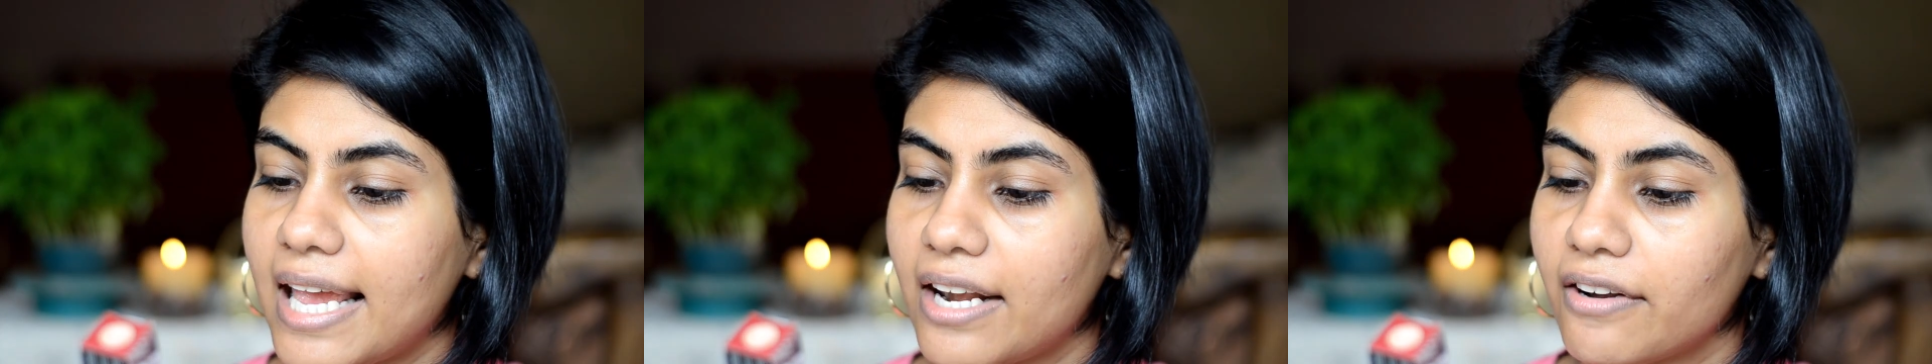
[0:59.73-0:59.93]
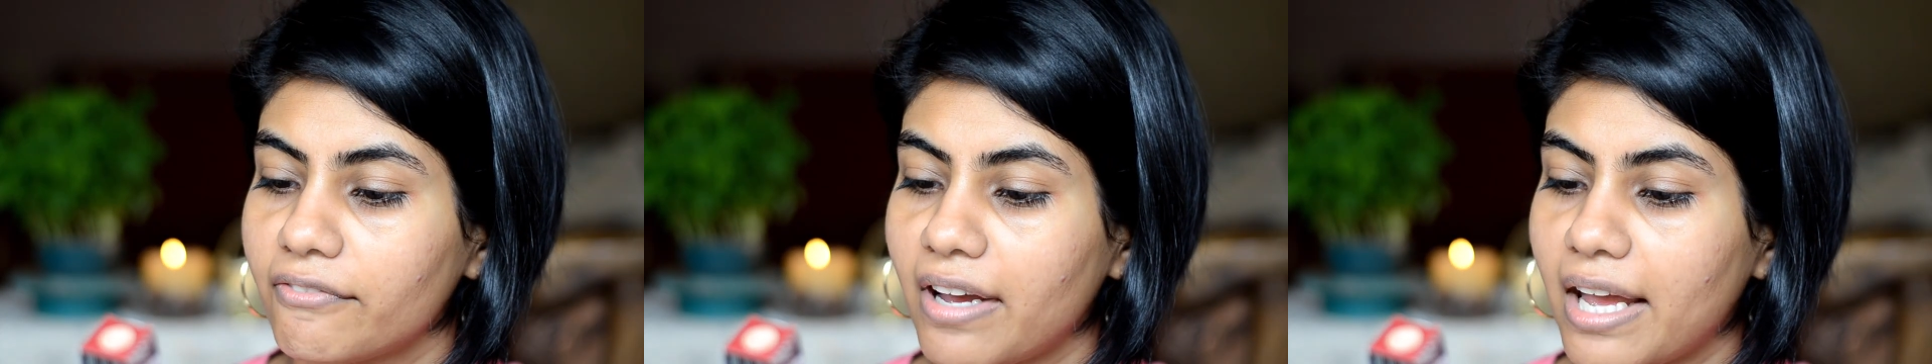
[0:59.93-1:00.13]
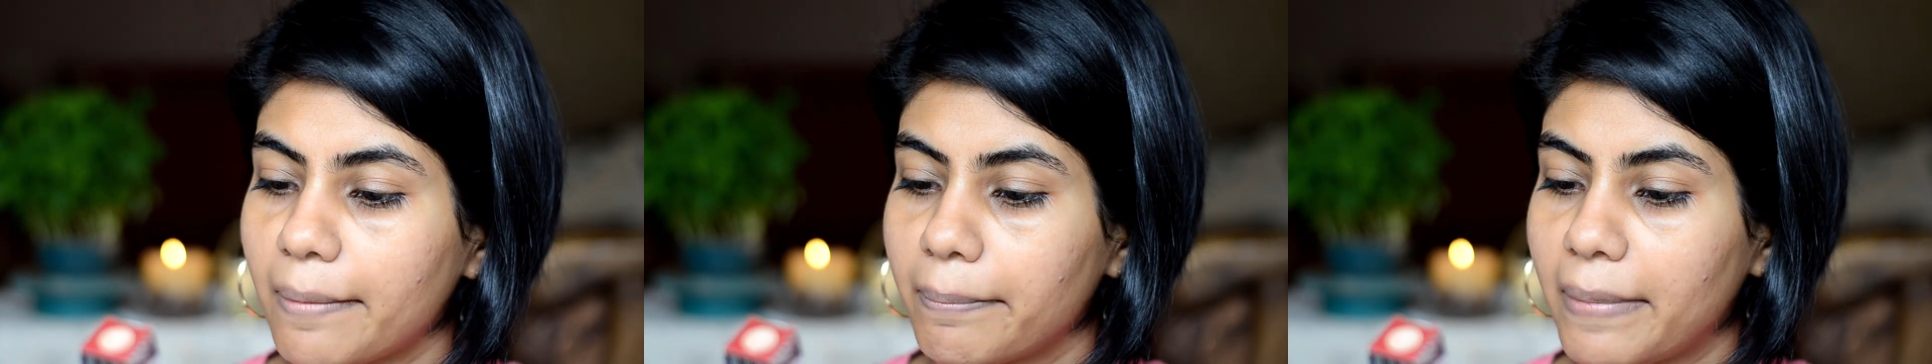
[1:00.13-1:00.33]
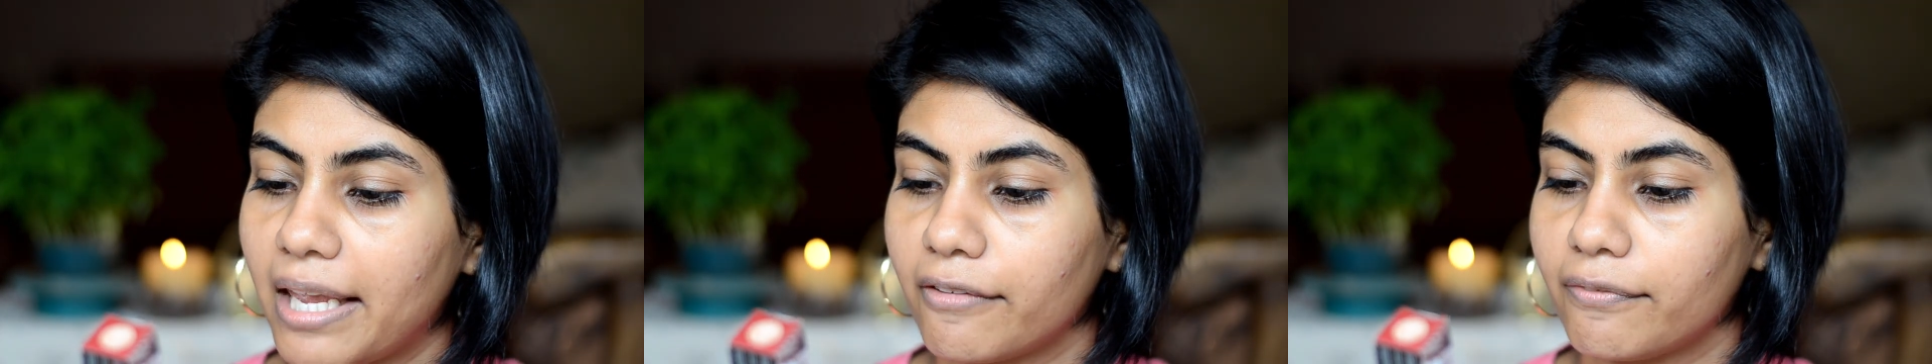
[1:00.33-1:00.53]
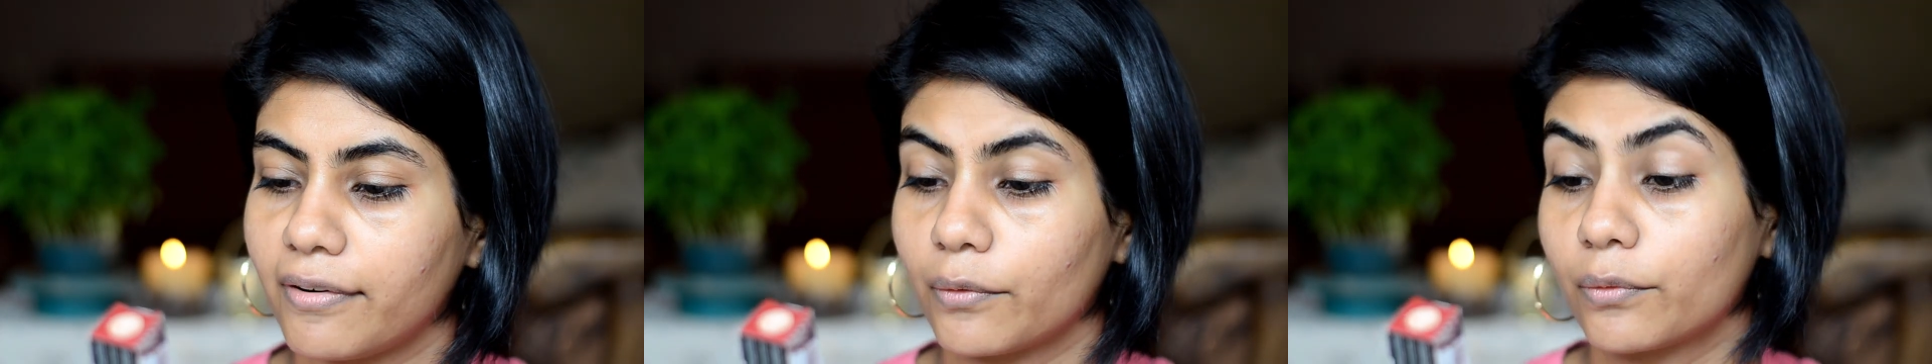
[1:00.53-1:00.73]
Ny
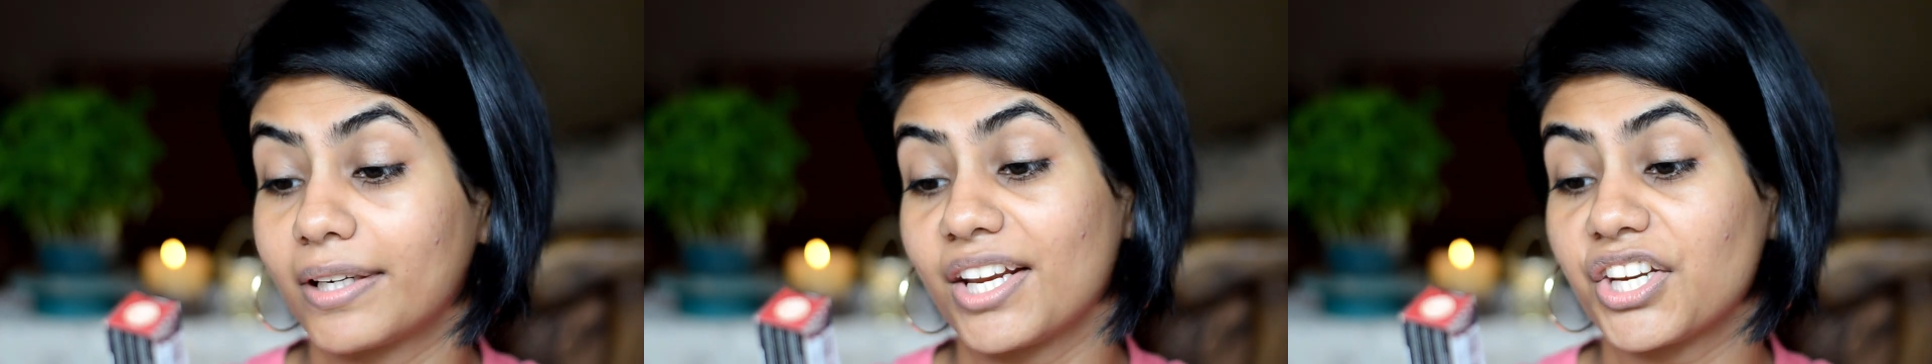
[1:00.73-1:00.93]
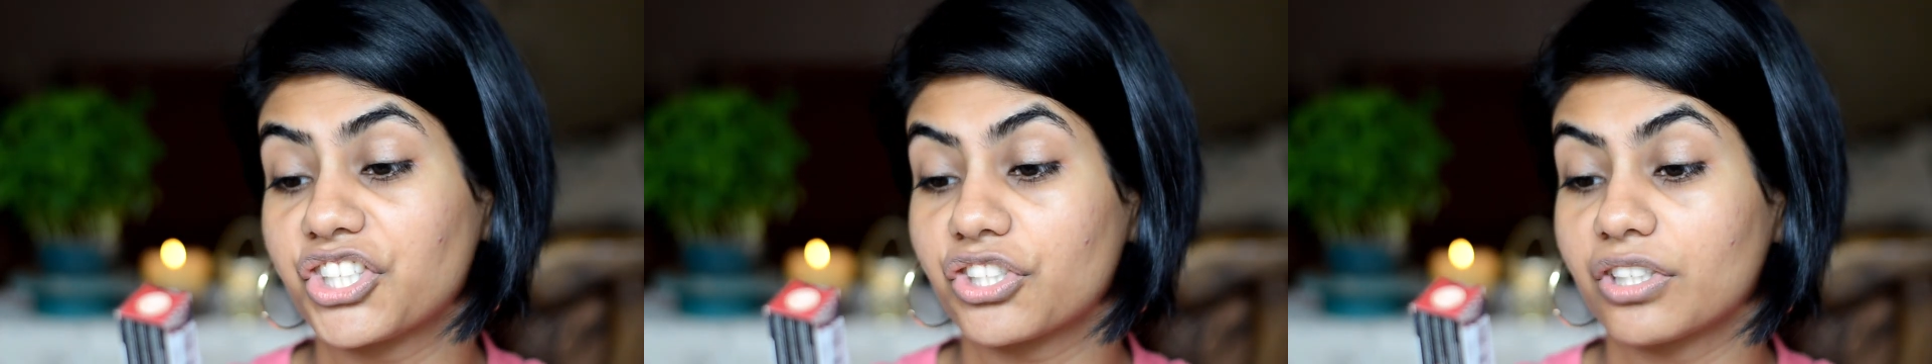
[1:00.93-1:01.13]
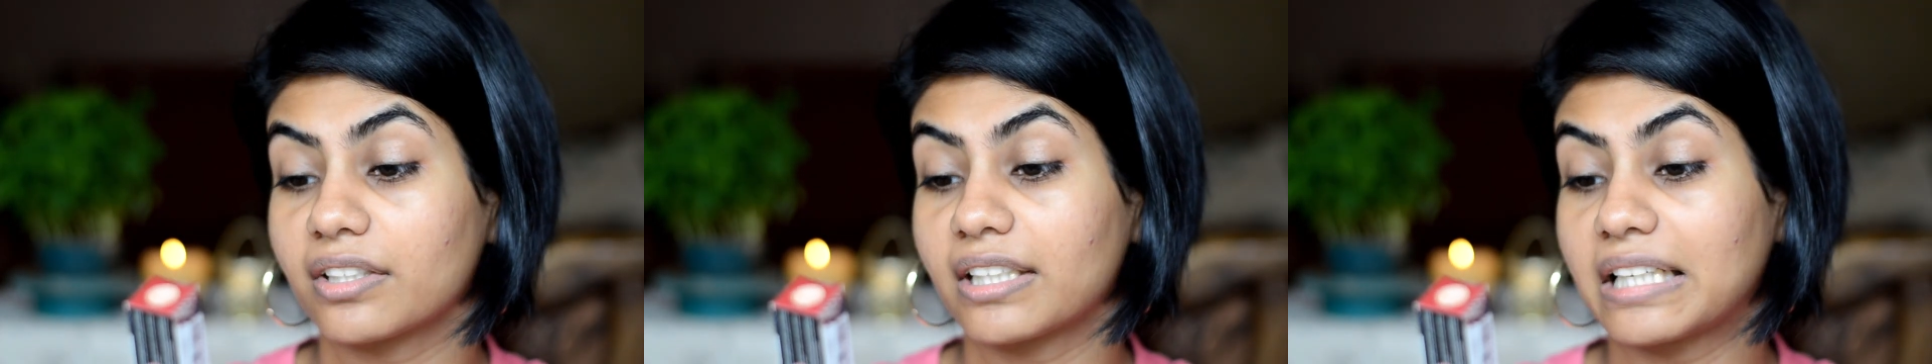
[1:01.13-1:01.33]
Bae foundation